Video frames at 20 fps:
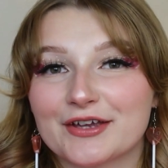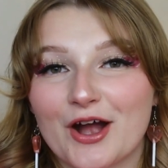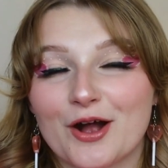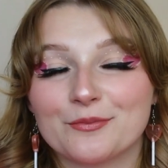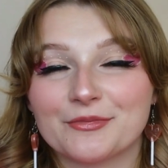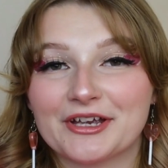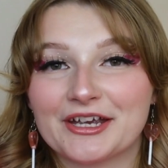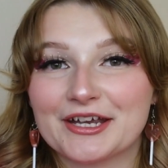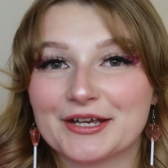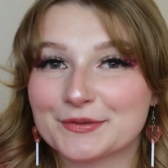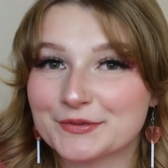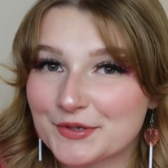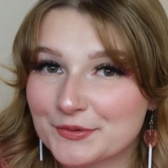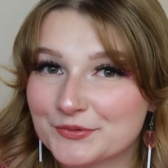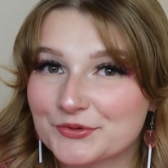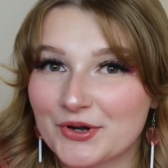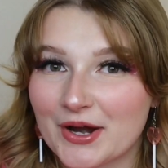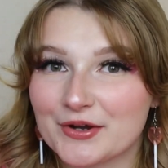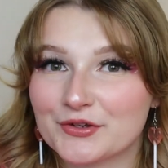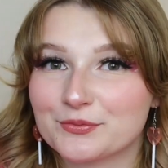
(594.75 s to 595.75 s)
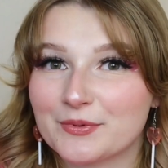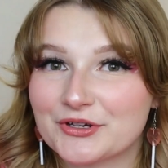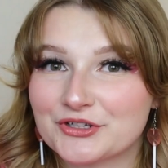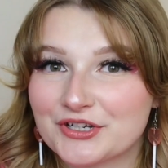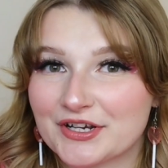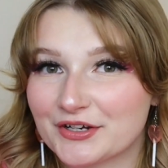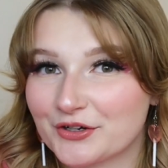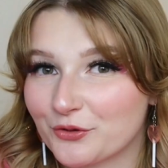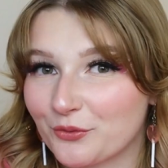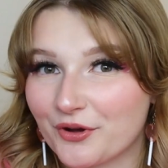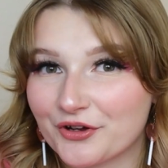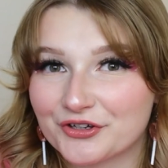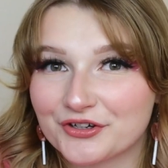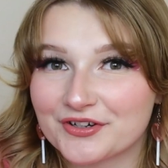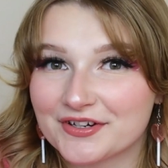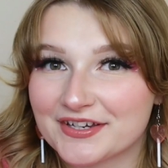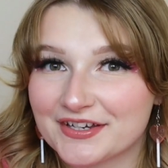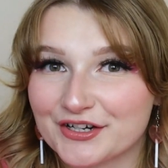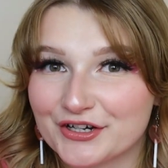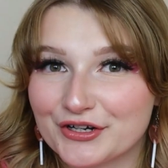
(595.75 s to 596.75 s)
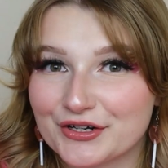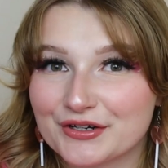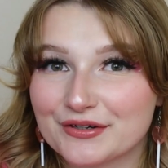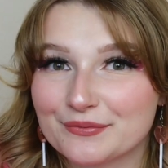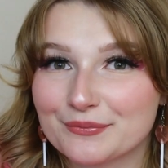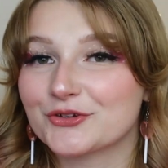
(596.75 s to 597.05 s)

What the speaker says: comment, and subscribe to my channel while you're here.